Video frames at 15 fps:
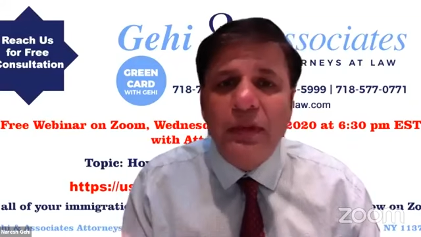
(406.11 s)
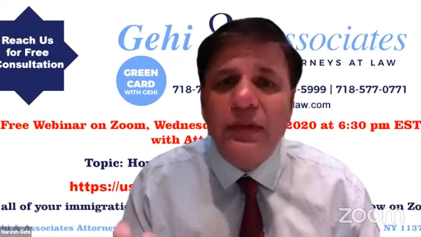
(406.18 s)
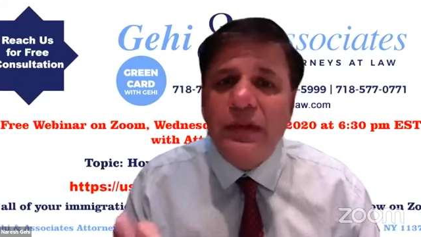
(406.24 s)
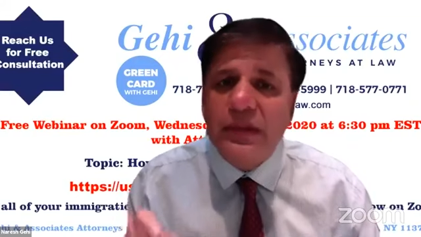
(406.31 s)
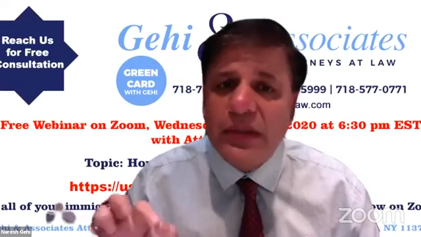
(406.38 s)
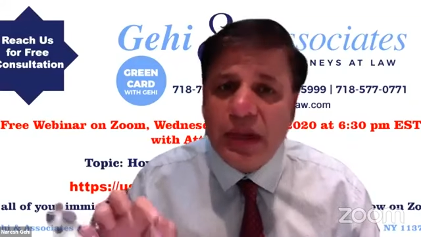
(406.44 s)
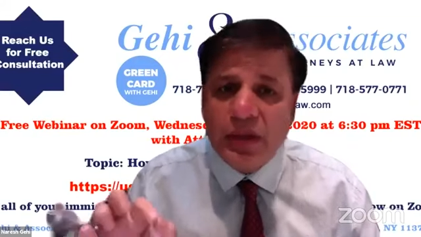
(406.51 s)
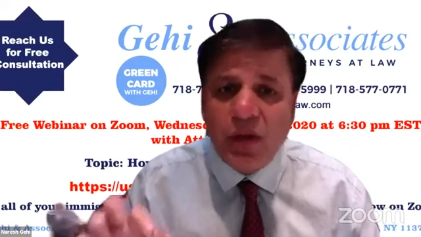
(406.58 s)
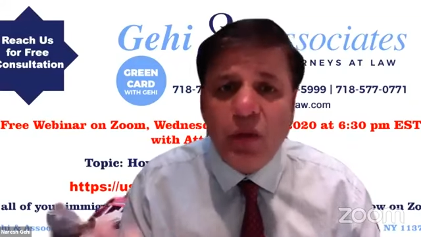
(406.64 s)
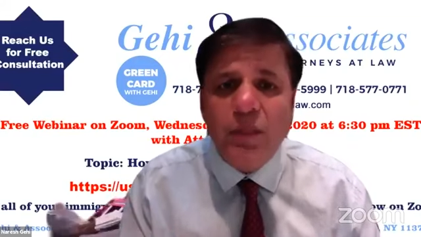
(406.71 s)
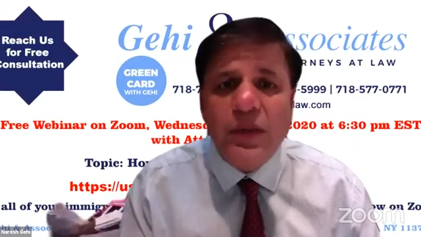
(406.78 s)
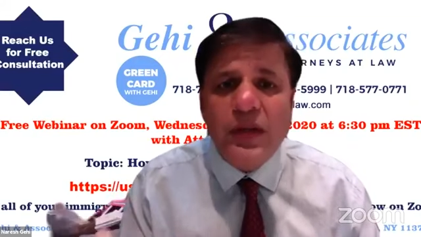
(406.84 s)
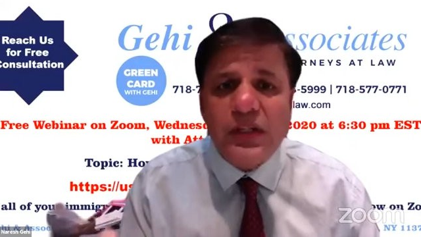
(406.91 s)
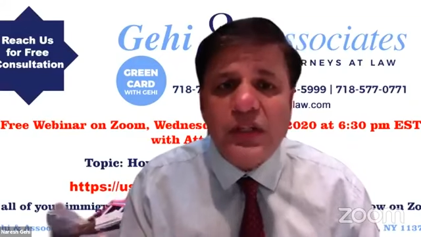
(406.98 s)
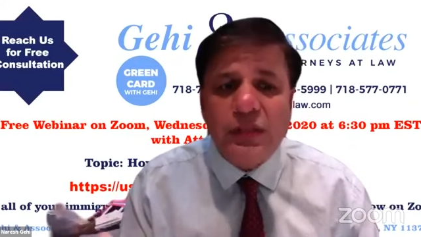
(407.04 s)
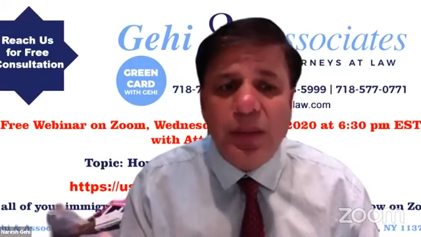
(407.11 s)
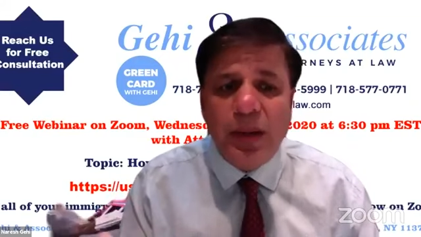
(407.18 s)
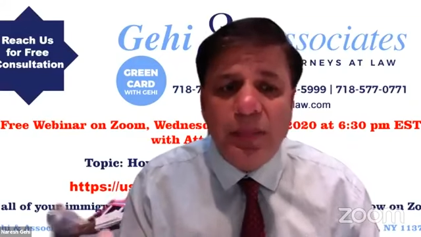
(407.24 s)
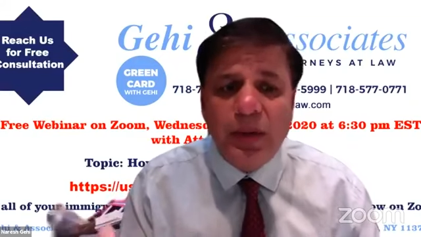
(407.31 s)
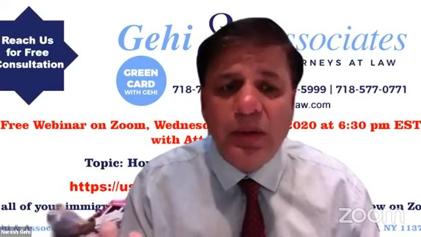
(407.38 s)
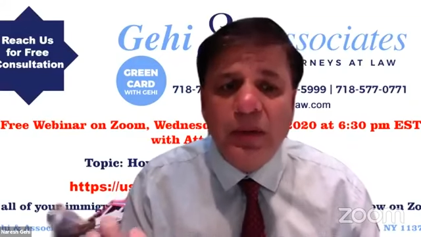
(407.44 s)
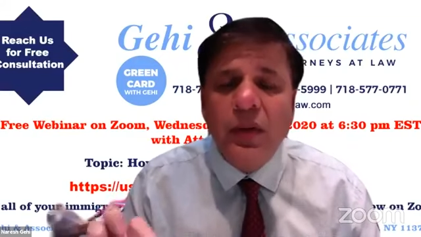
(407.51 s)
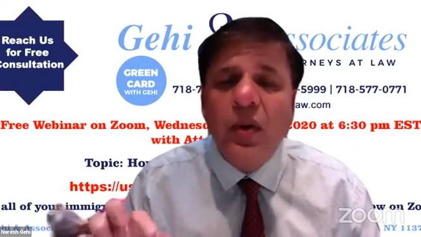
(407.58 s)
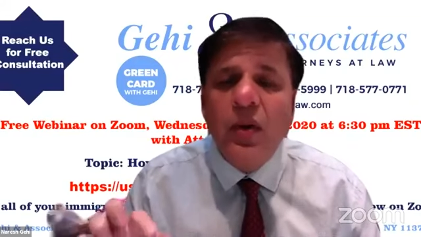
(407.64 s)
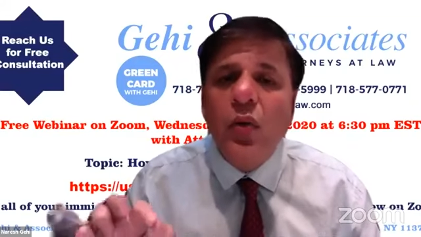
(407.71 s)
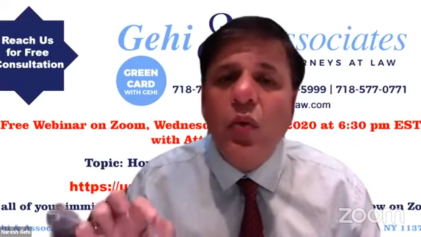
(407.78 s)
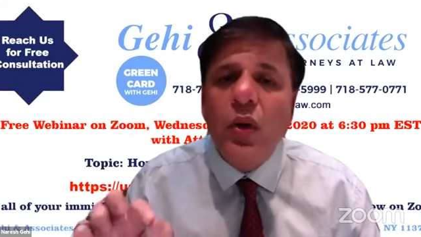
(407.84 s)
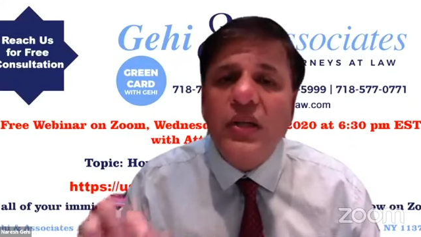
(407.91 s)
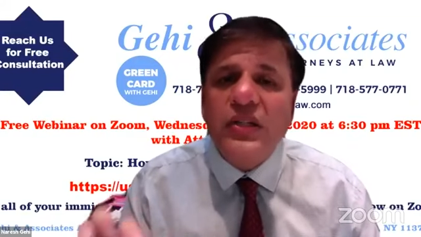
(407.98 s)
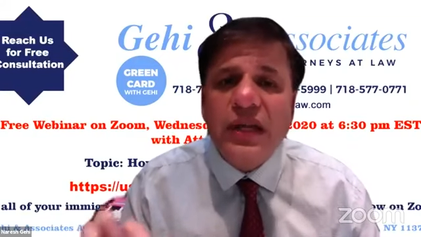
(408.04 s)
These are good business people who
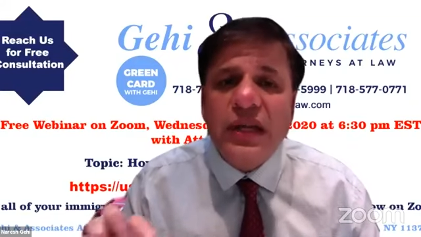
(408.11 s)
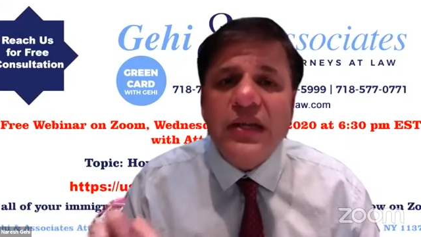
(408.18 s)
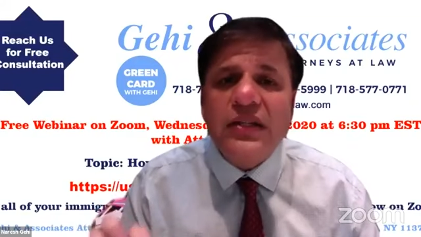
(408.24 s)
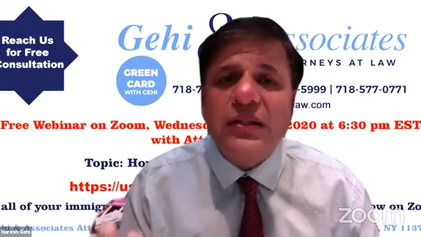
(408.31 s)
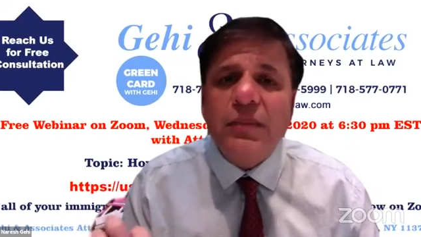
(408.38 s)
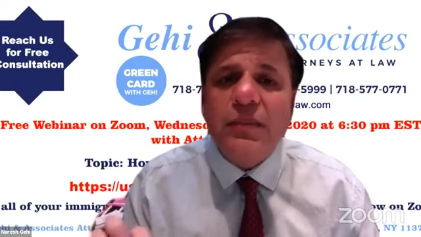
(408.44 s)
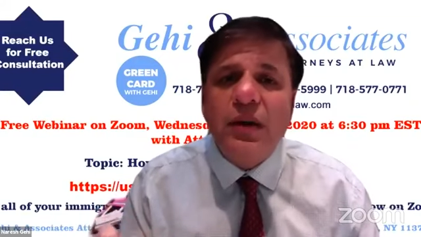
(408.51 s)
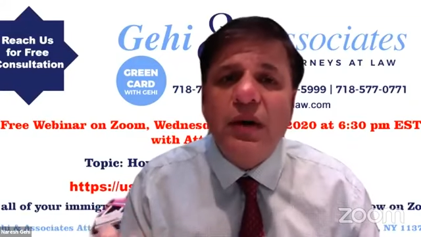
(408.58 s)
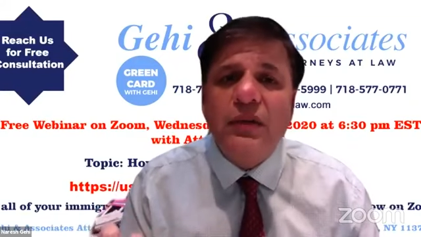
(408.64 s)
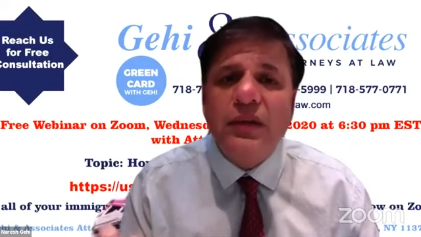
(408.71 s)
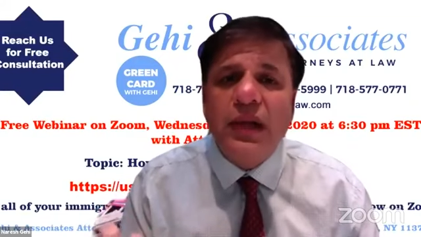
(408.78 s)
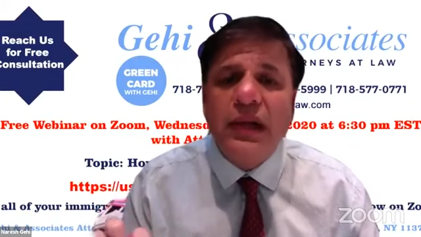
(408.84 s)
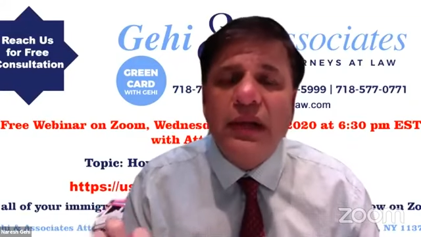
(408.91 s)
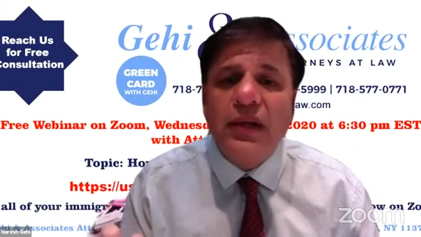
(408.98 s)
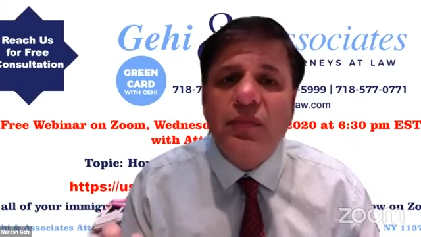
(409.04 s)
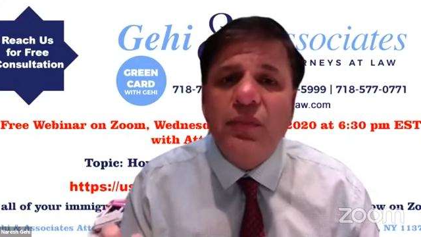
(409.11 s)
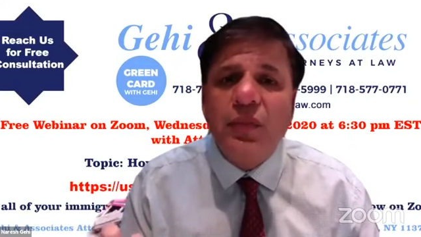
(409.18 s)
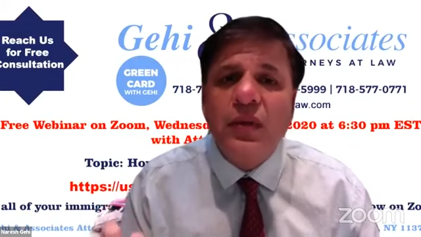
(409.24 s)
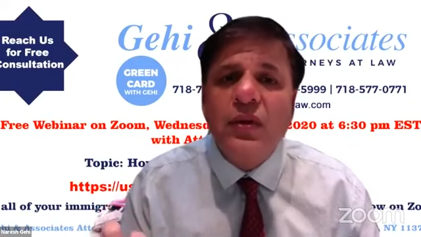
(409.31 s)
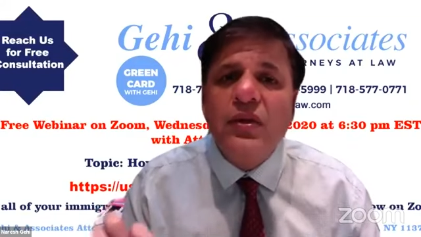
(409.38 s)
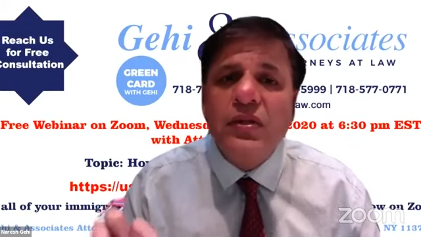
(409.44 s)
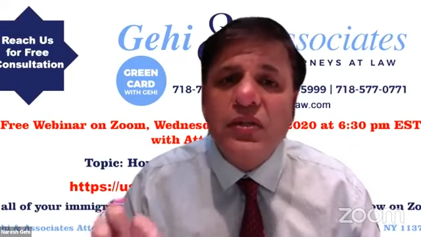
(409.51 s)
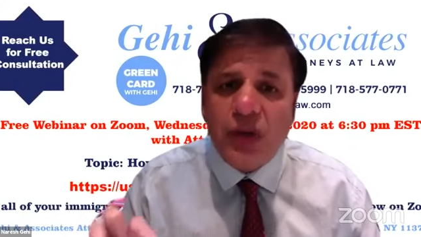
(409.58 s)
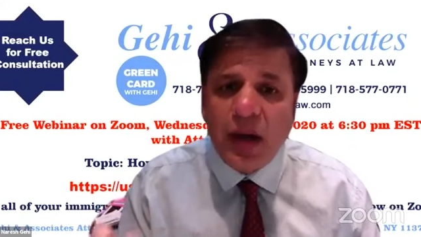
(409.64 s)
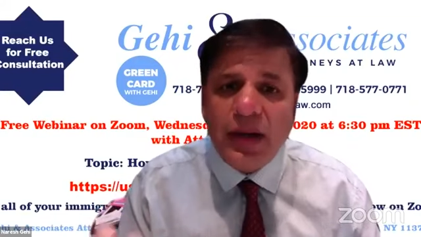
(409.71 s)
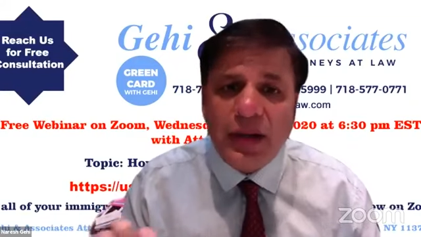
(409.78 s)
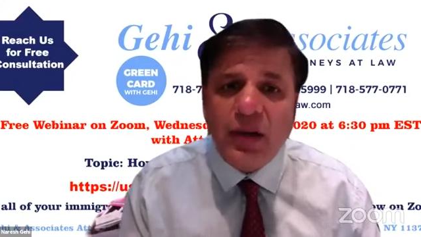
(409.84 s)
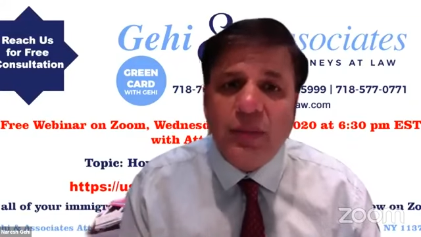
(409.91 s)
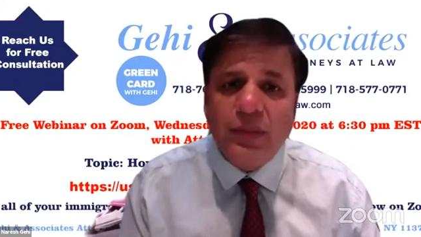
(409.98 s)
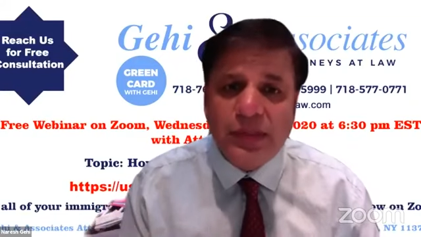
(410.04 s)
are serious about kind of
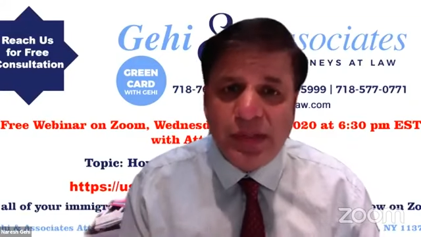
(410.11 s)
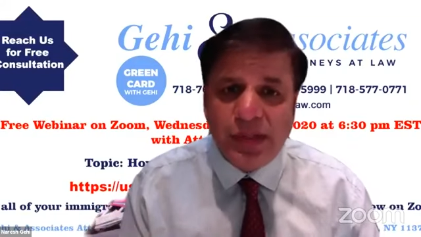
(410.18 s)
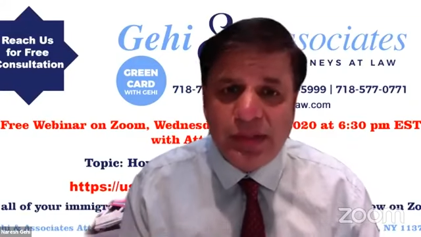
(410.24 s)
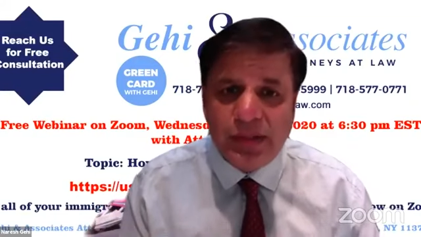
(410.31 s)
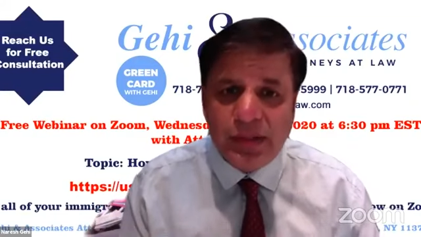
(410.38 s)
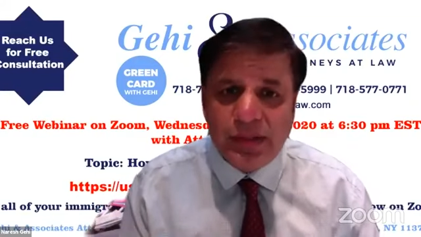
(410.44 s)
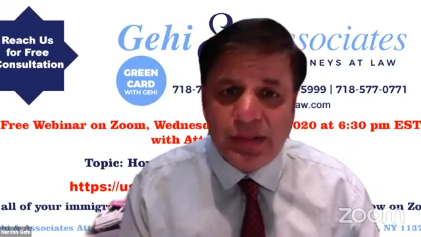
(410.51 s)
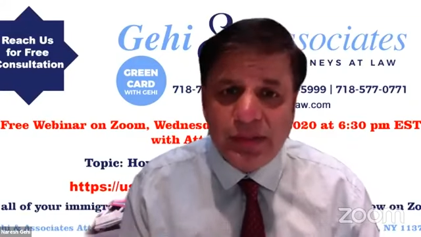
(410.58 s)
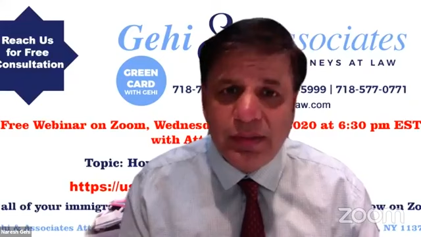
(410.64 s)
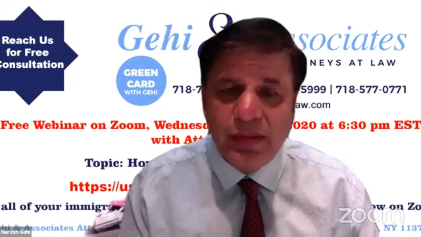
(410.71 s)
starting their businesses.